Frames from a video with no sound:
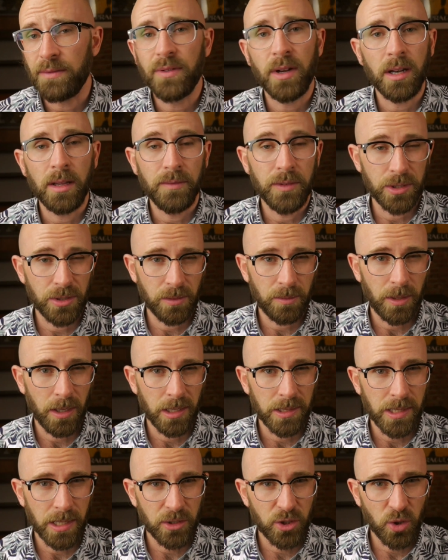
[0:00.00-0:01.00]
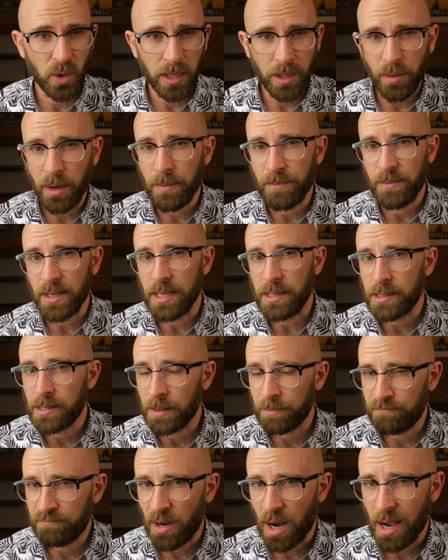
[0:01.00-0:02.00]
follow VisualPolitik surely won't be
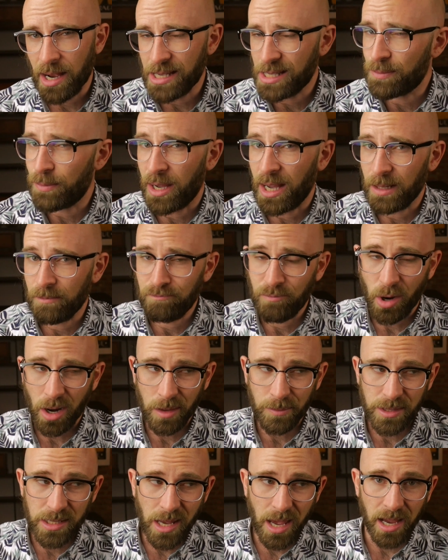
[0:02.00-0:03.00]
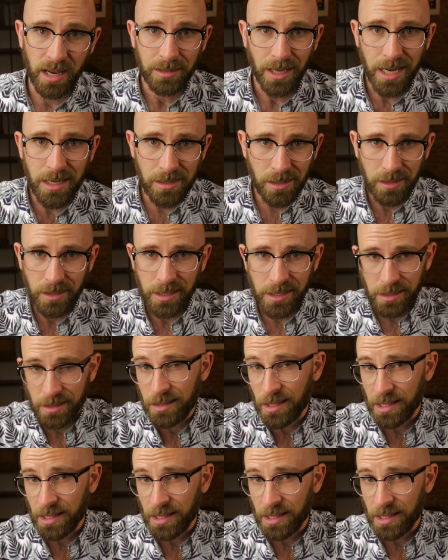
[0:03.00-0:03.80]
surprised by what I'm saying. Asia is